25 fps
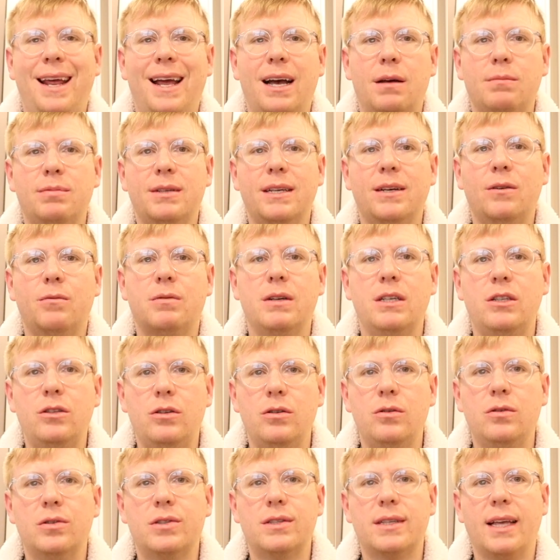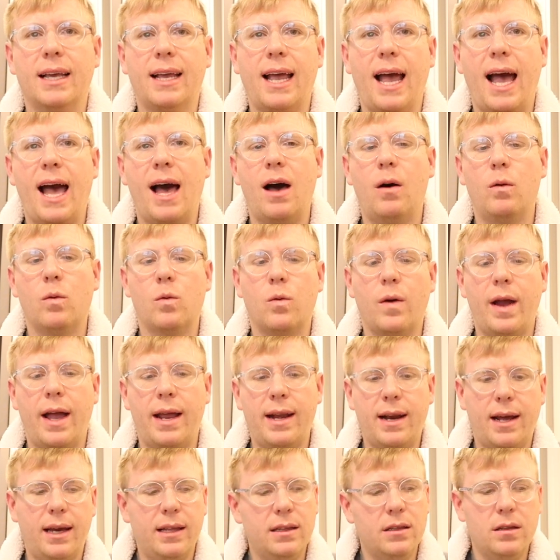It helps like reduce like how
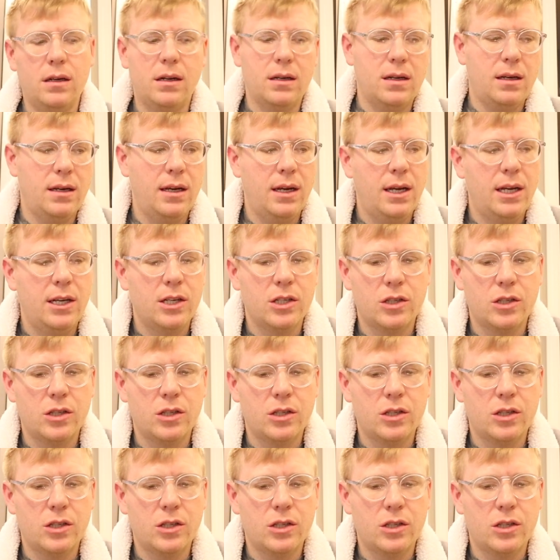red I look,